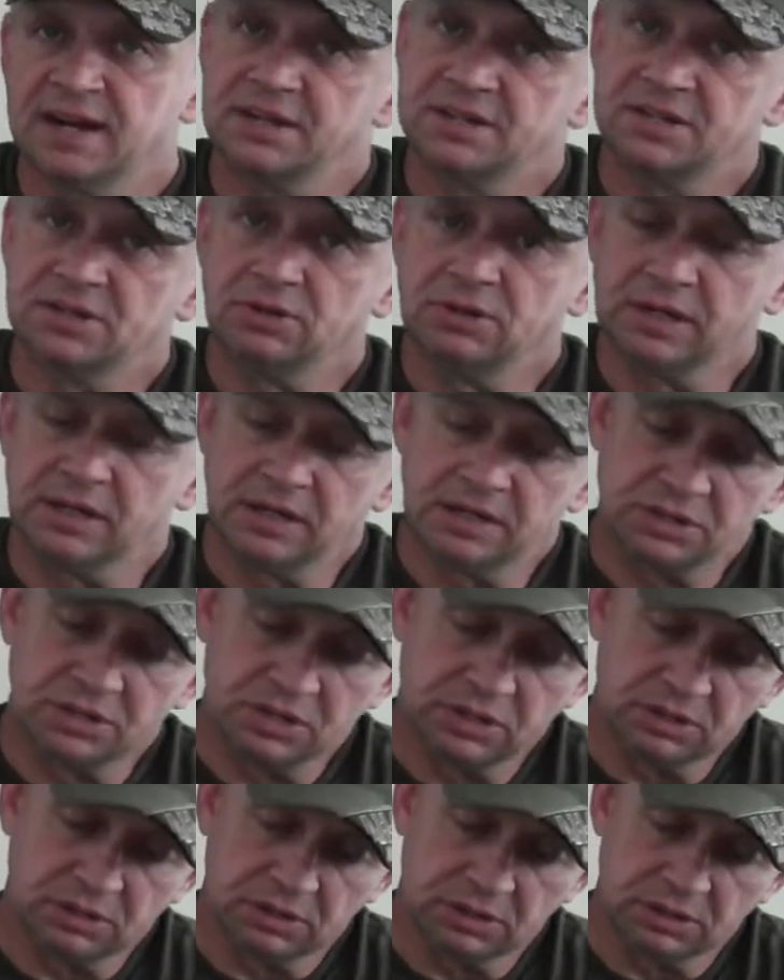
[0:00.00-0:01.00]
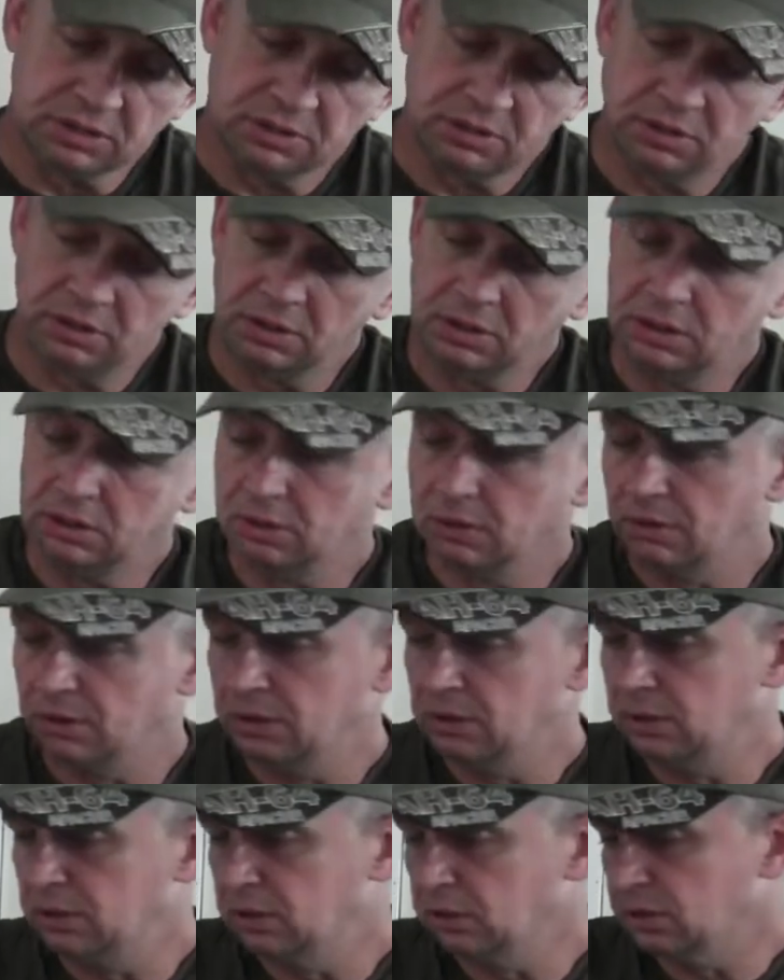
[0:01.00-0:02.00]
still get into
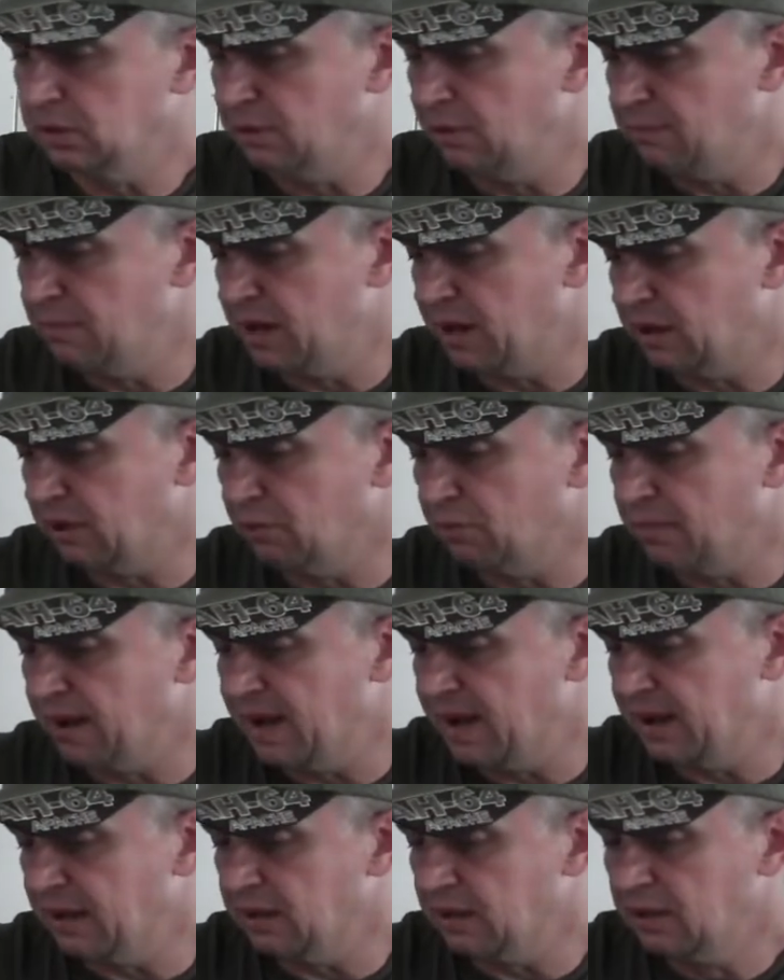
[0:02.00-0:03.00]
your medical bag.